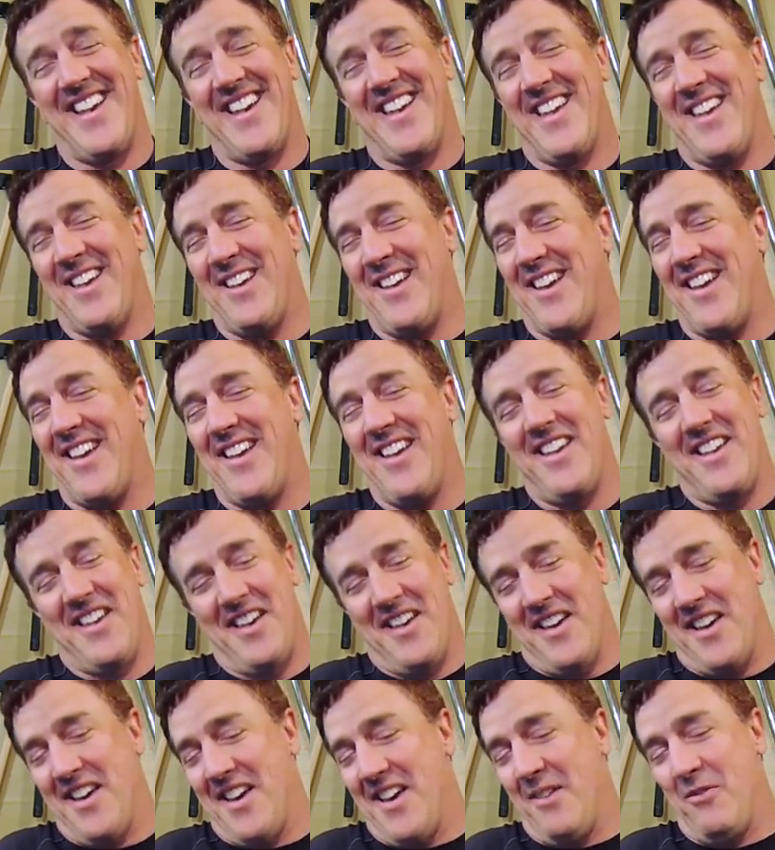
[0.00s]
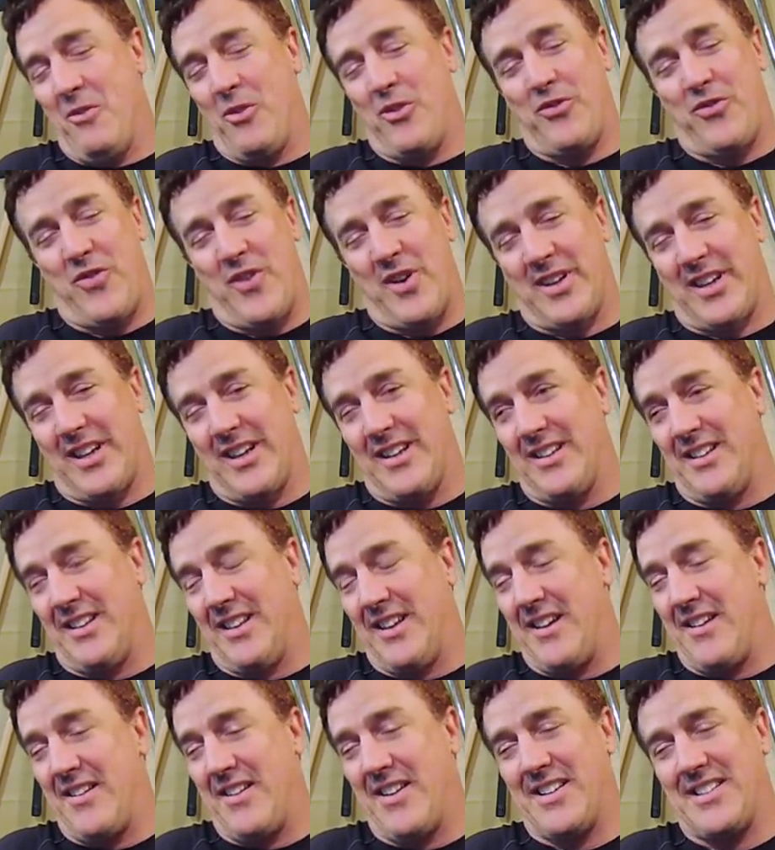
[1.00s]
it was fucking
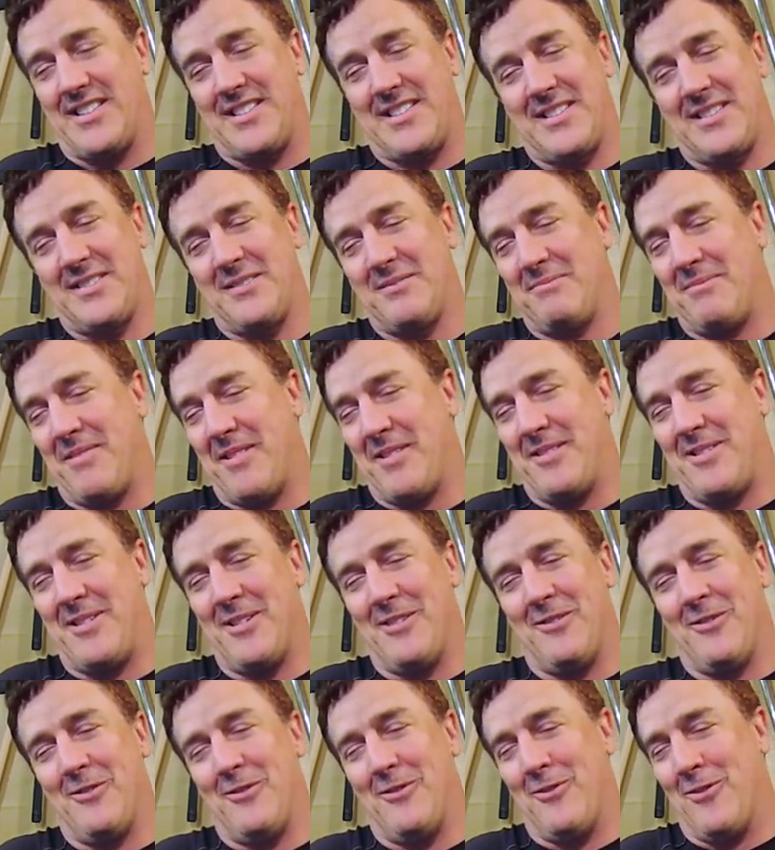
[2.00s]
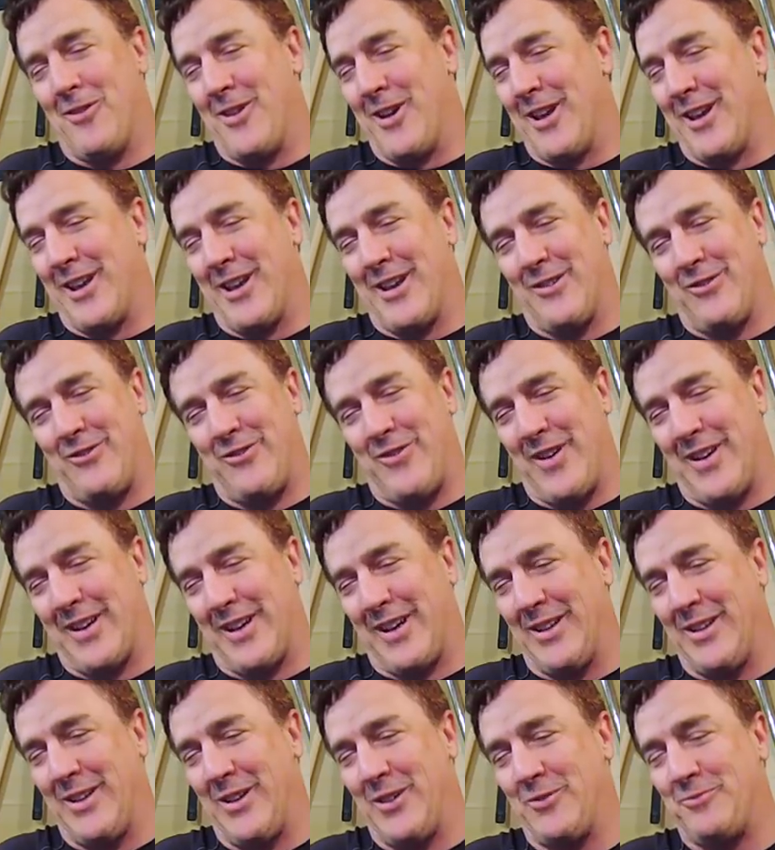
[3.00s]
hilarious, but what are you gonna
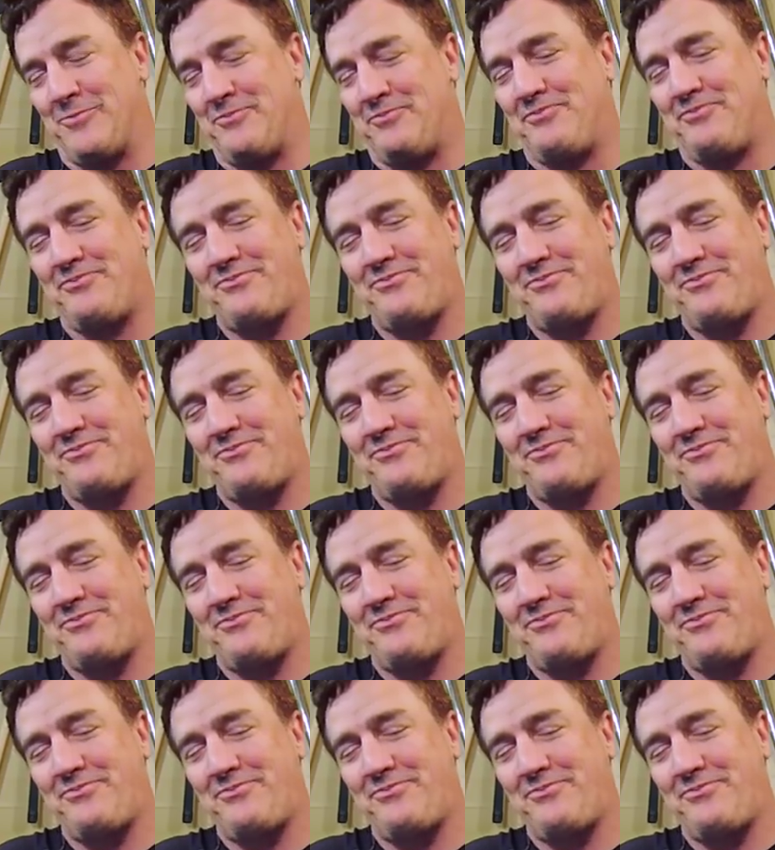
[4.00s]
fucking do?